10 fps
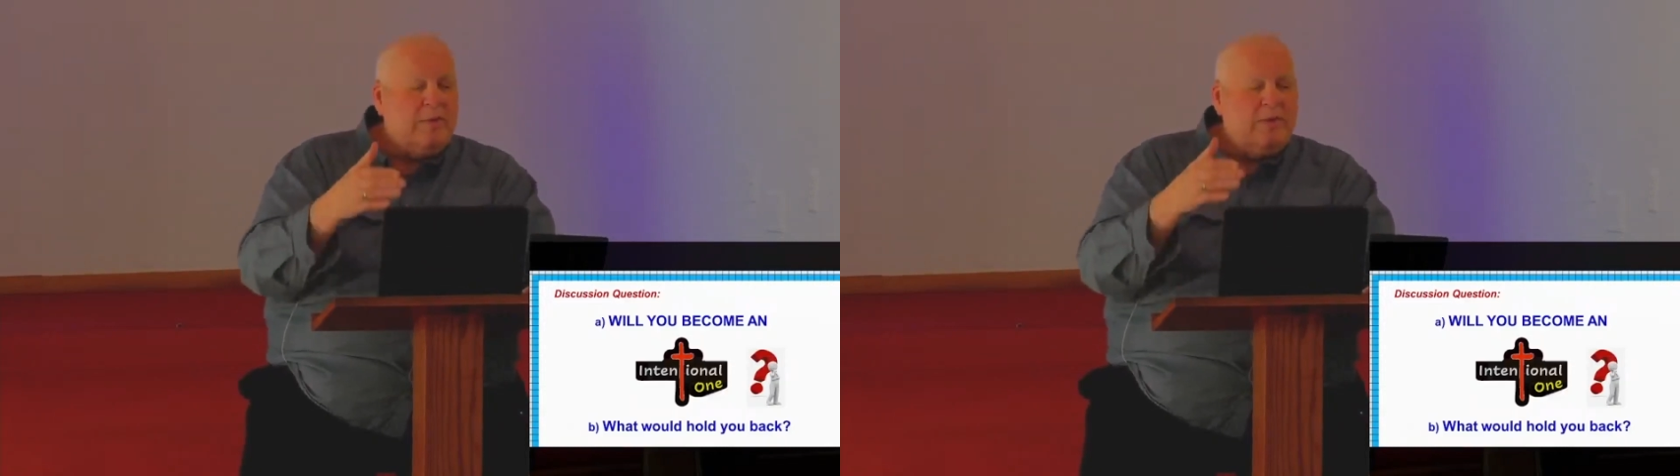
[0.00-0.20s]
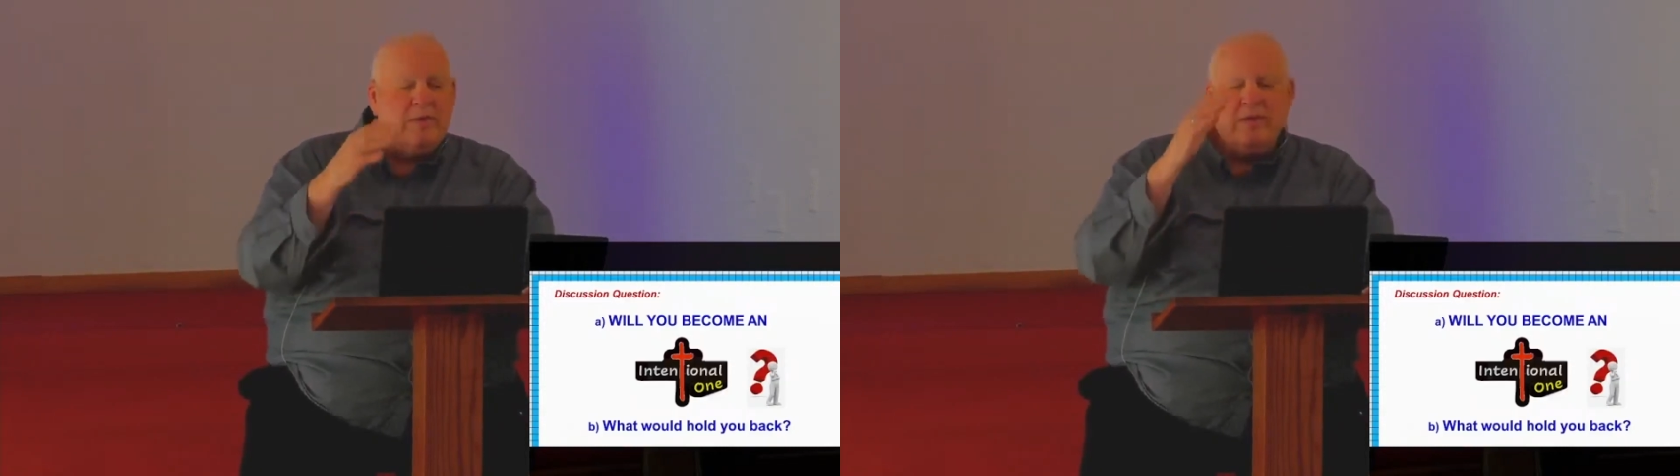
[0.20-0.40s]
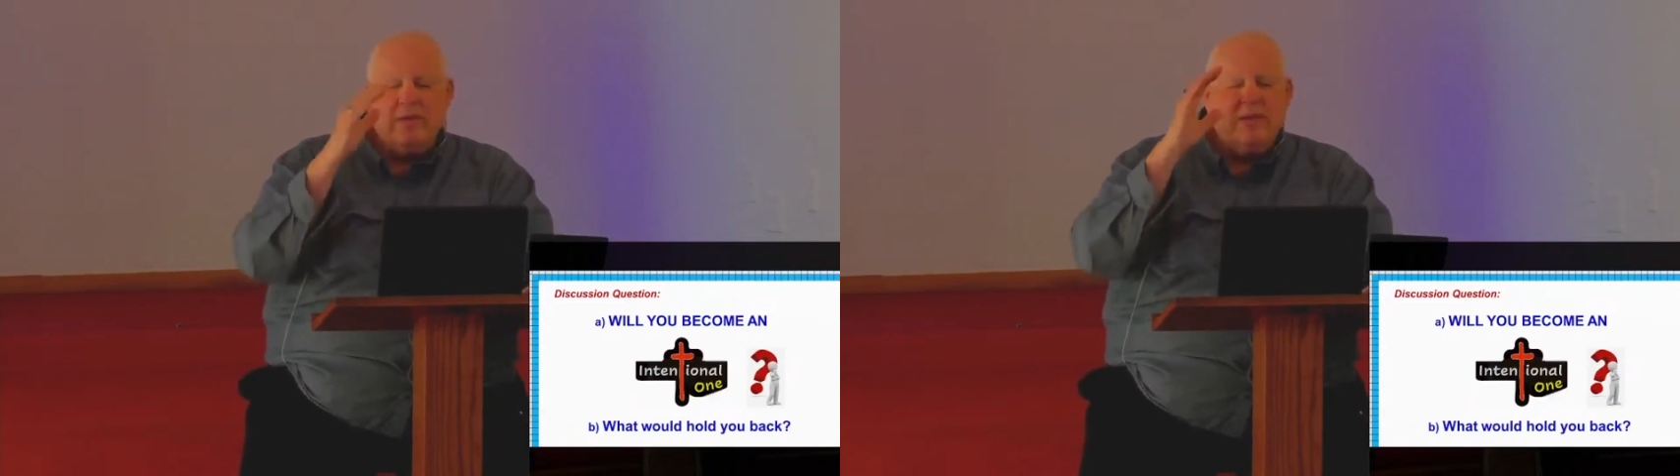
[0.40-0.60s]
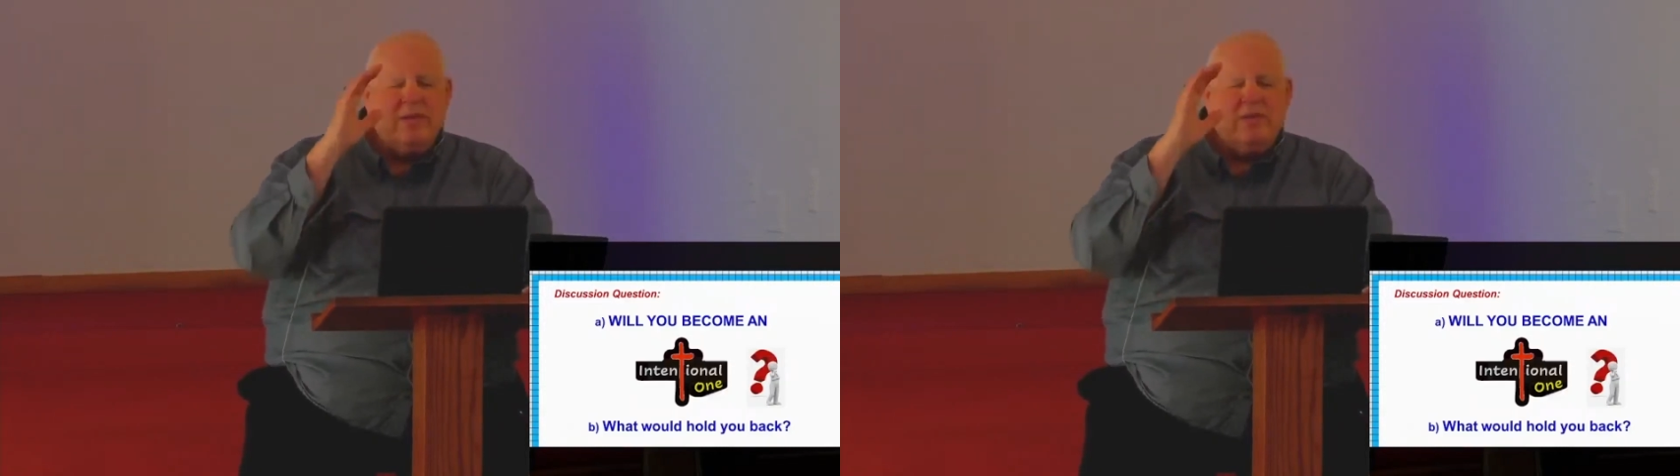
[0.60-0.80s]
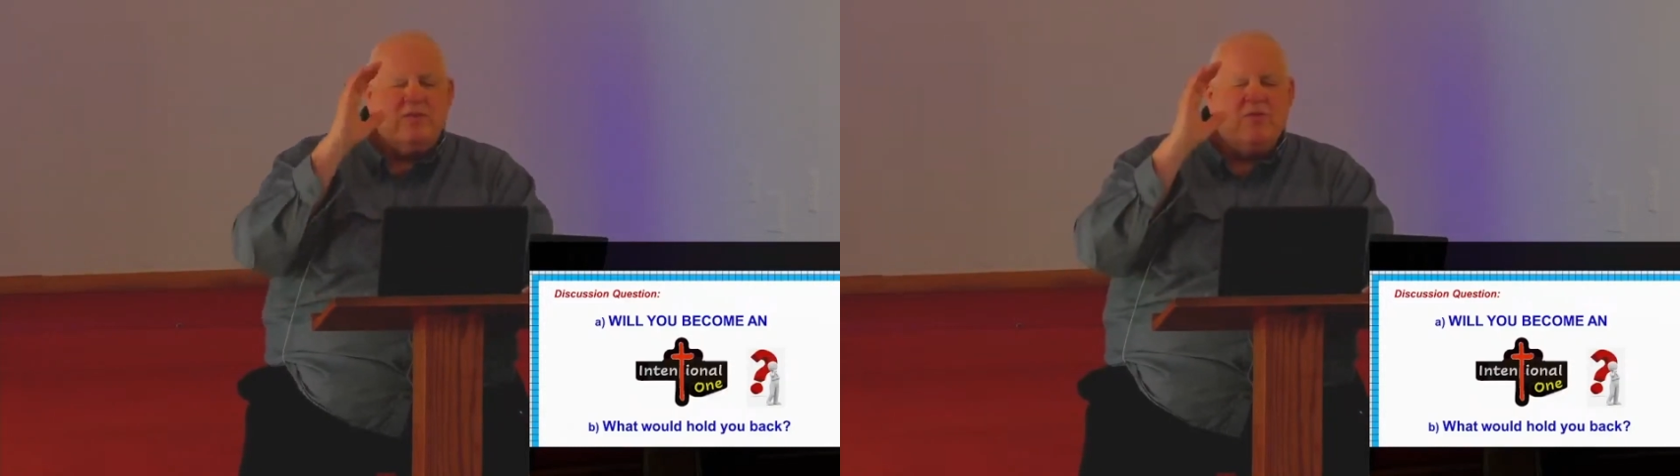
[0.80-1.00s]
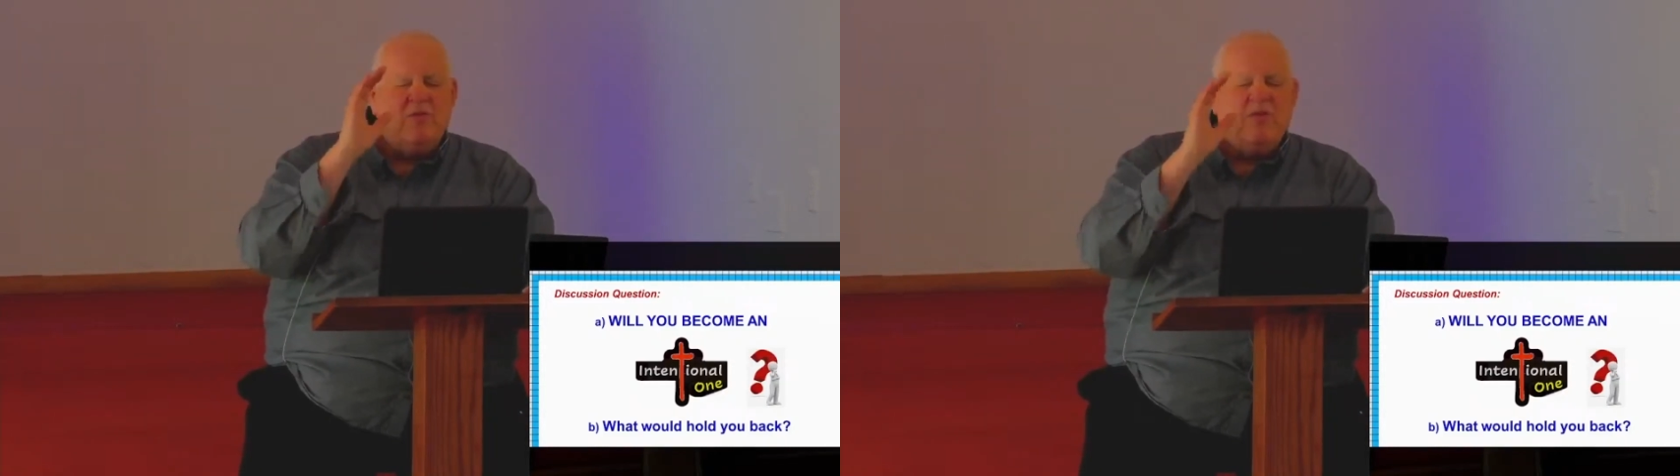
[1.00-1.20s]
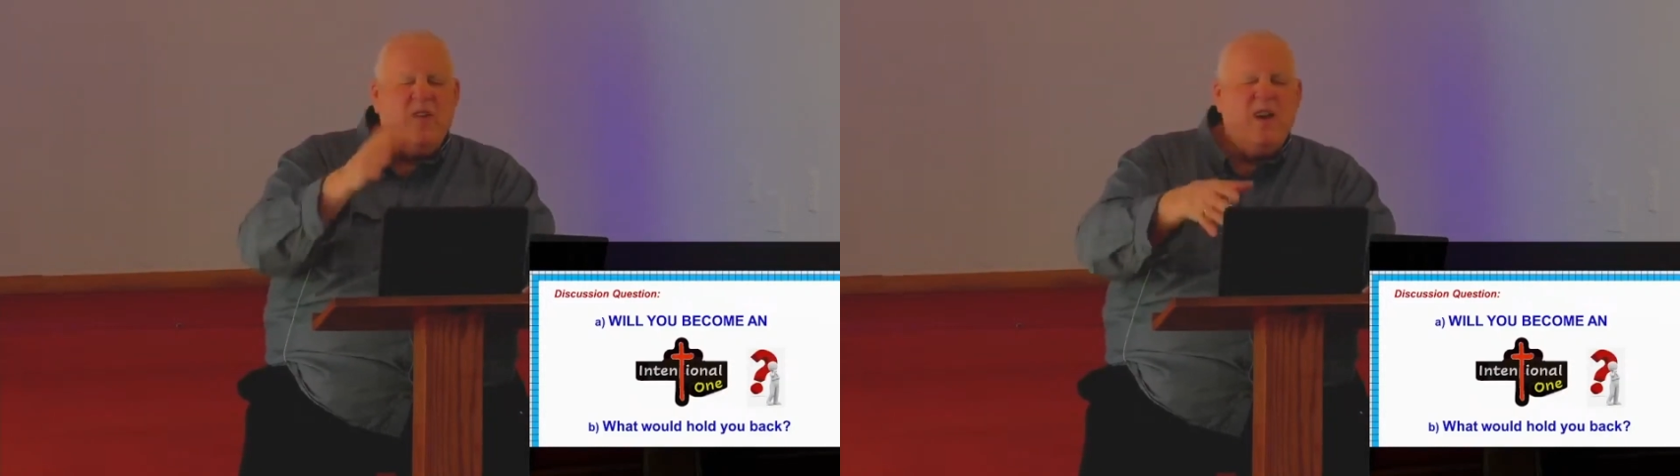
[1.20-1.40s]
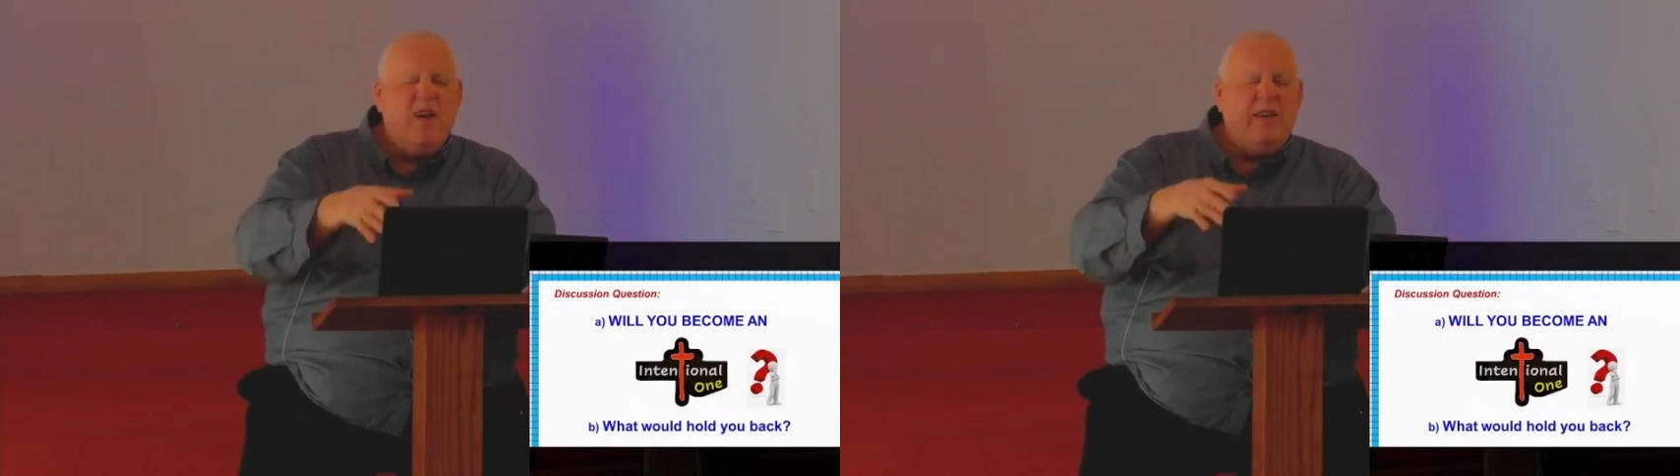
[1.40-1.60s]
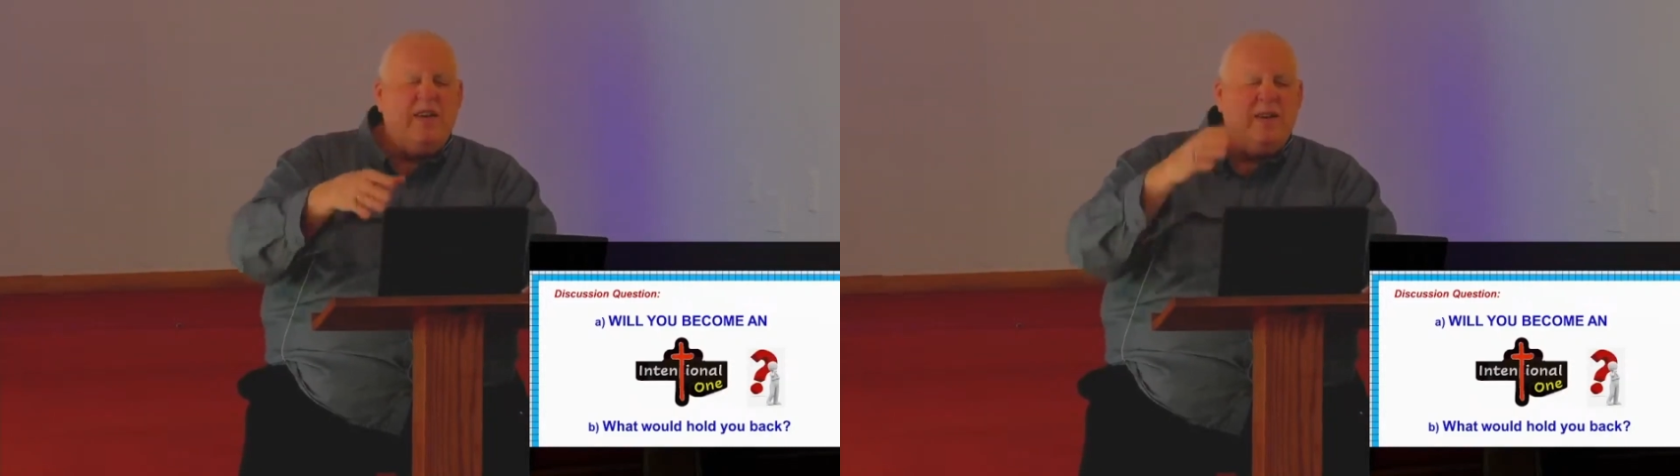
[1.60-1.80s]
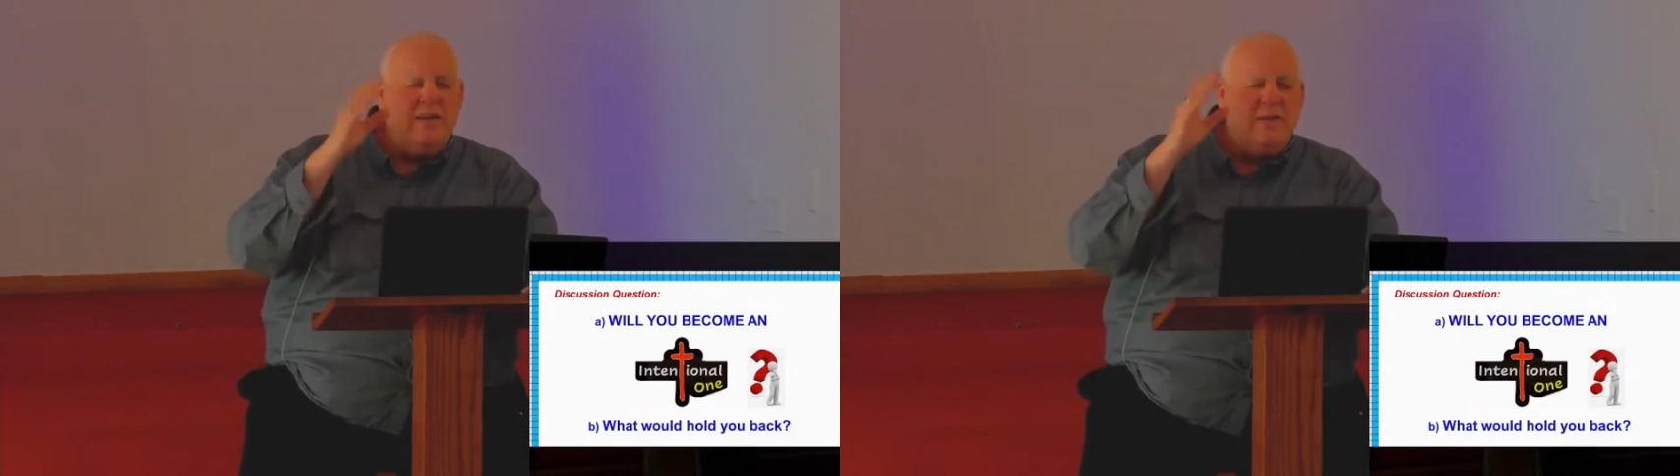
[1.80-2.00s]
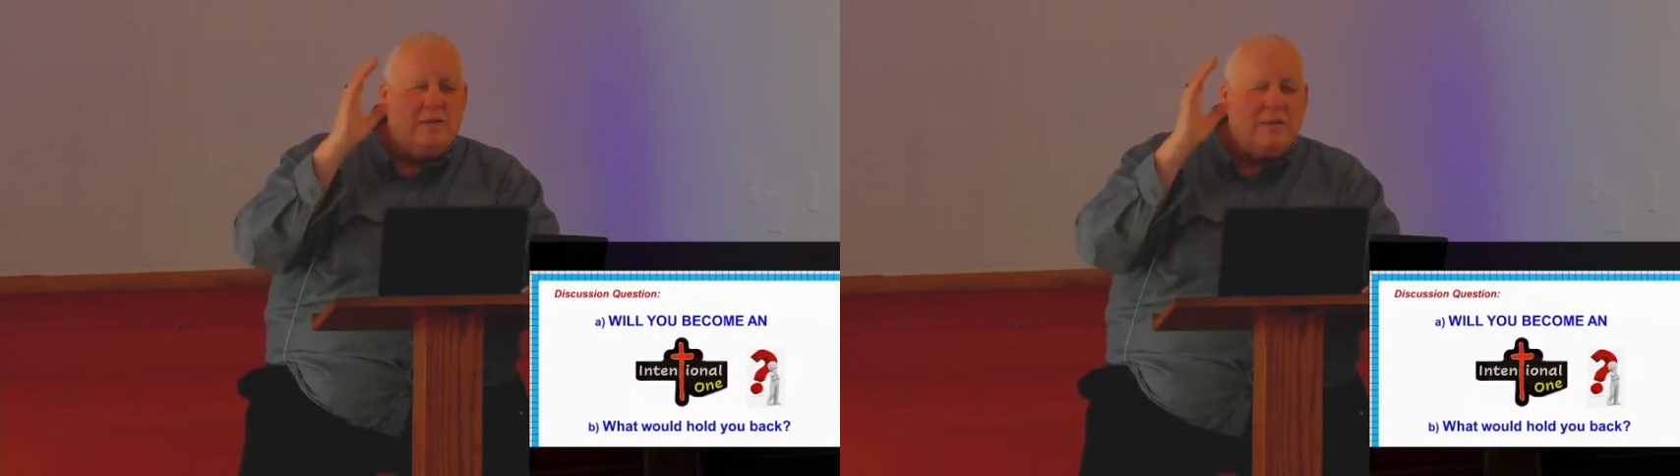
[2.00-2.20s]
And it's fun,